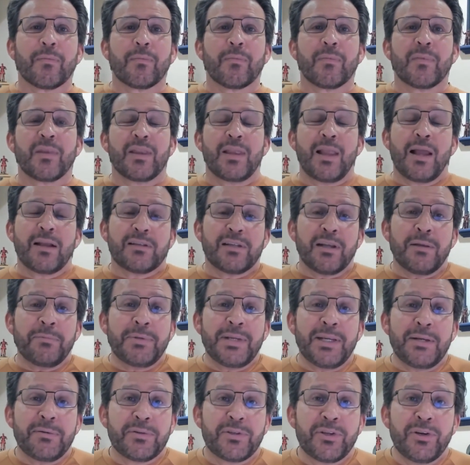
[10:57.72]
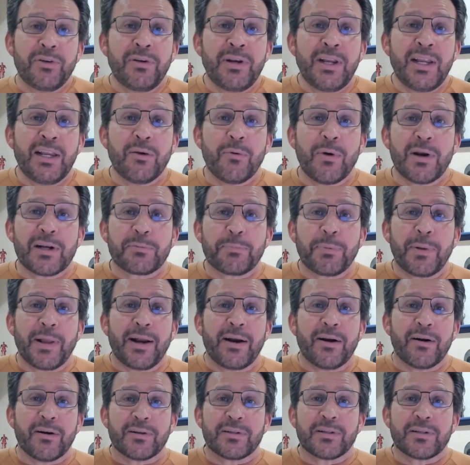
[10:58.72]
Now, some teams do need to rest players.